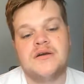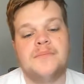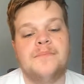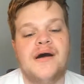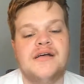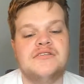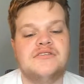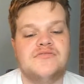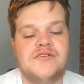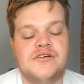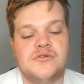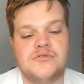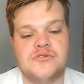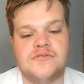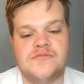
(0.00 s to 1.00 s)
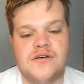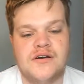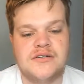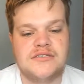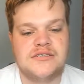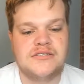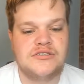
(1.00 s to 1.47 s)
Mansfield
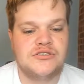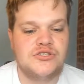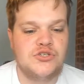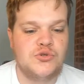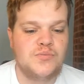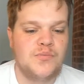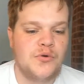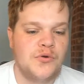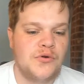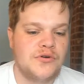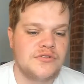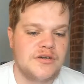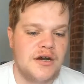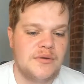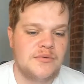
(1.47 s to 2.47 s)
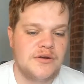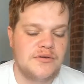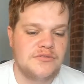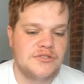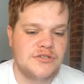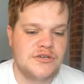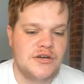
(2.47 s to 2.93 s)
versus Newport, I'm
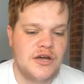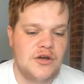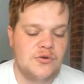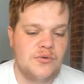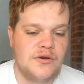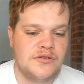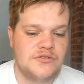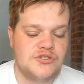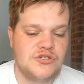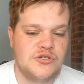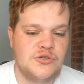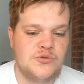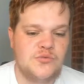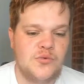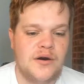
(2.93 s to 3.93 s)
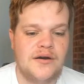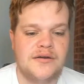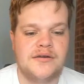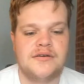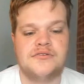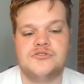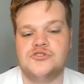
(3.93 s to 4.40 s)
going to go
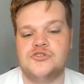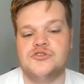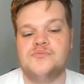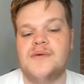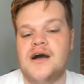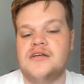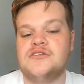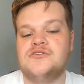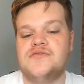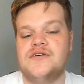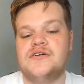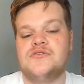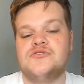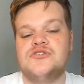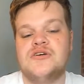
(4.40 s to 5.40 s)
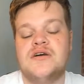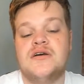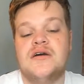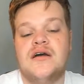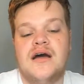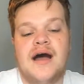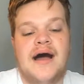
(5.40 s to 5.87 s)
2-1 to Mansfield.
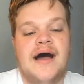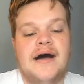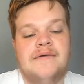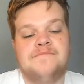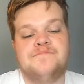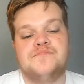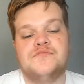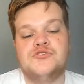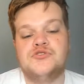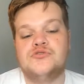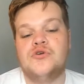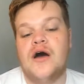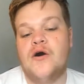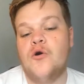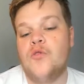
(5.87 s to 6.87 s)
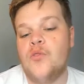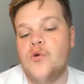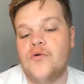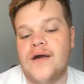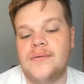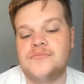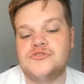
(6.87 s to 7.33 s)

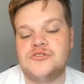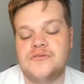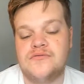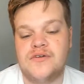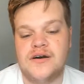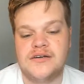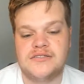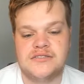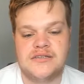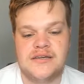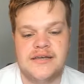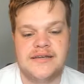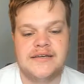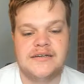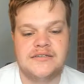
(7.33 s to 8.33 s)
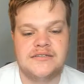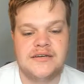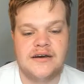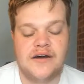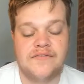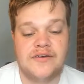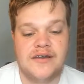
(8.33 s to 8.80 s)
Northampton versus Lincoln,
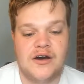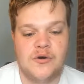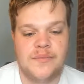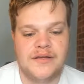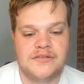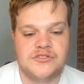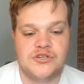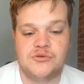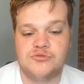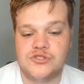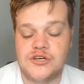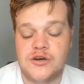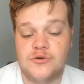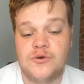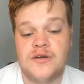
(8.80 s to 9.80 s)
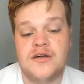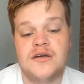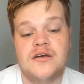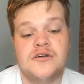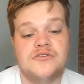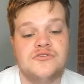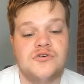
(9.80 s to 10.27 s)
I think that will be 2-2.
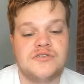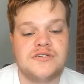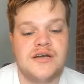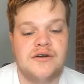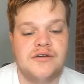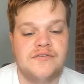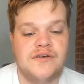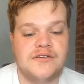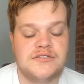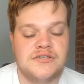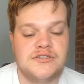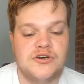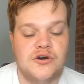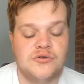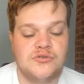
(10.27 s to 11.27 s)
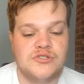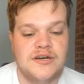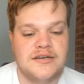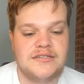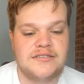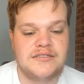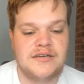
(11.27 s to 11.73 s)
Notts County versus
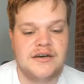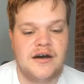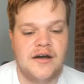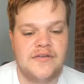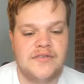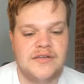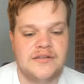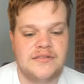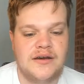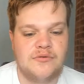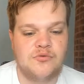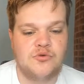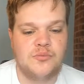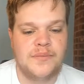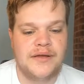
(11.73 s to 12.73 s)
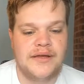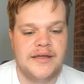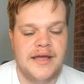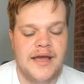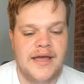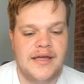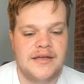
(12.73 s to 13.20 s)
Colchester, I think that will
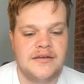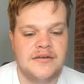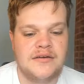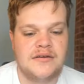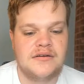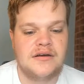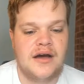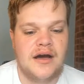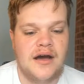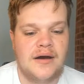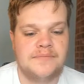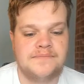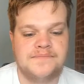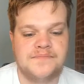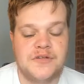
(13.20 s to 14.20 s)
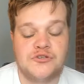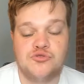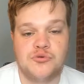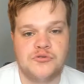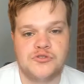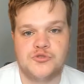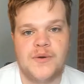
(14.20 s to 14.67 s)
be a
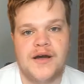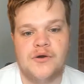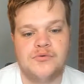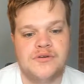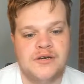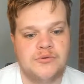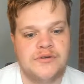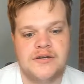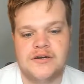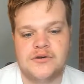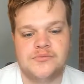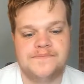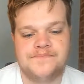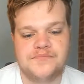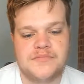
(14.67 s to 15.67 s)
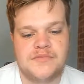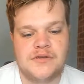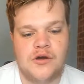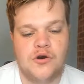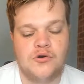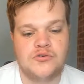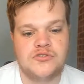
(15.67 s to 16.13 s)
draw as well, 0-0.
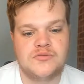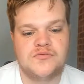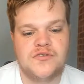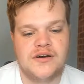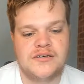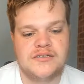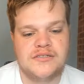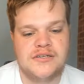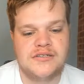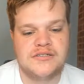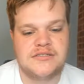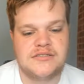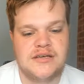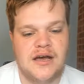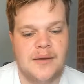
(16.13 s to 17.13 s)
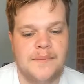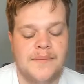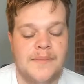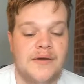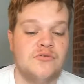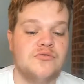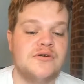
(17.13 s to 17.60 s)
Oldham versus
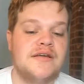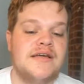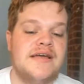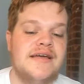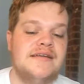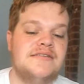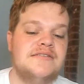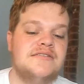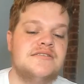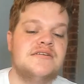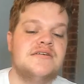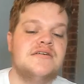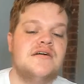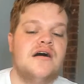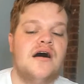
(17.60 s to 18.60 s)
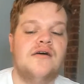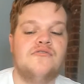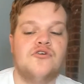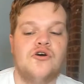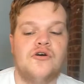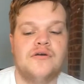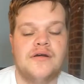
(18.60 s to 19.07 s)
Milton Keynes.
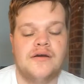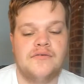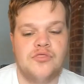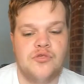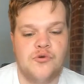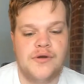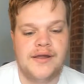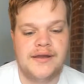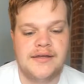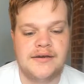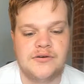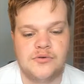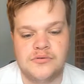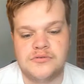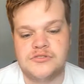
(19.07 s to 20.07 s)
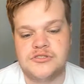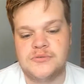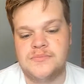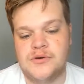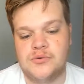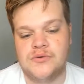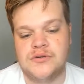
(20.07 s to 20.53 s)
I've gone 3-0 to
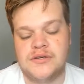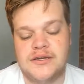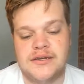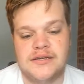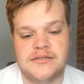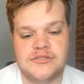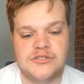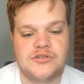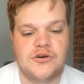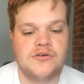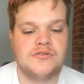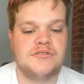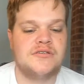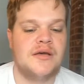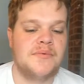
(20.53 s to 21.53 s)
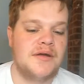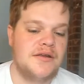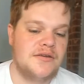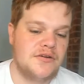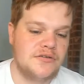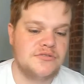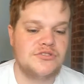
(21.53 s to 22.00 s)
Milton Keynes Dons, MK
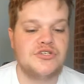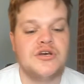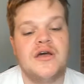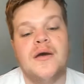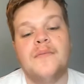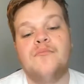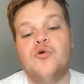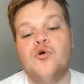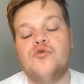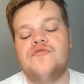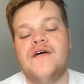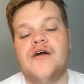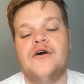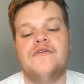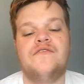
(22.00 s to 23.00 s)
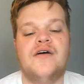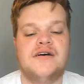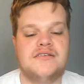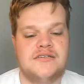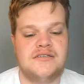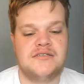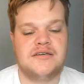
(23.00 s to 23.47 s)
Dons. Port Vale
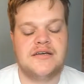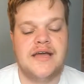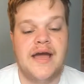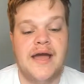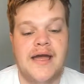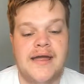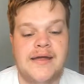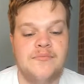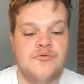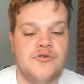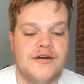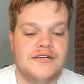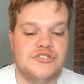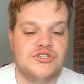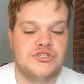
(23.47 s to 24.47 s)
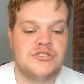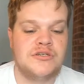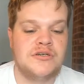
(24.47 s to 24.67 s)
versus Cambridge.